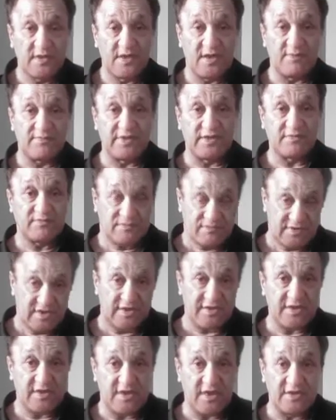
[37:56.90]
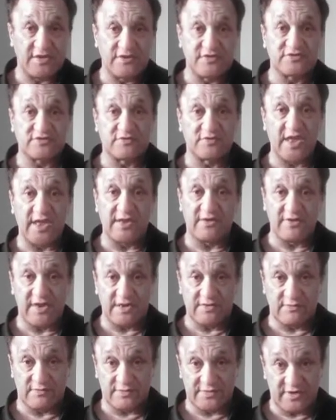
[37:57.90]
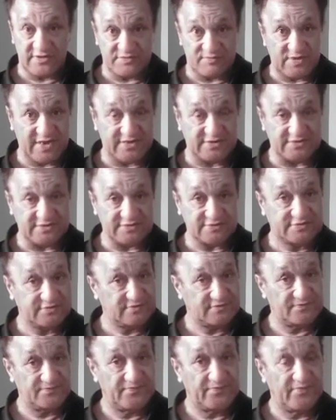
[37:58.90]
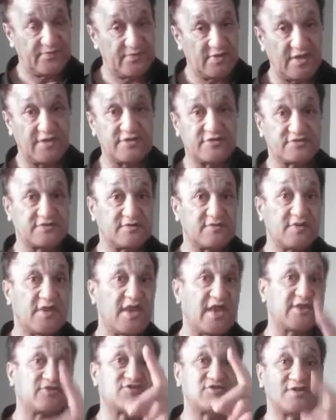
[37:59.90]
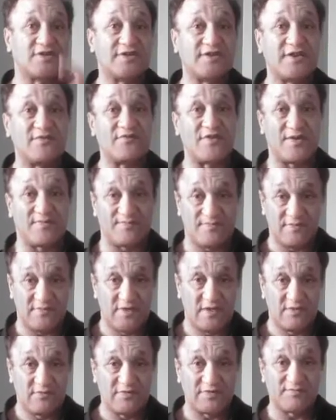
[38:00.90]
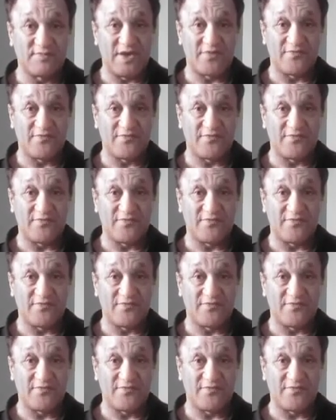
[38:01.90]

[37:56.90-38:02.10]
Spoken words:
I used to hang around all those places. I used to actually live up with my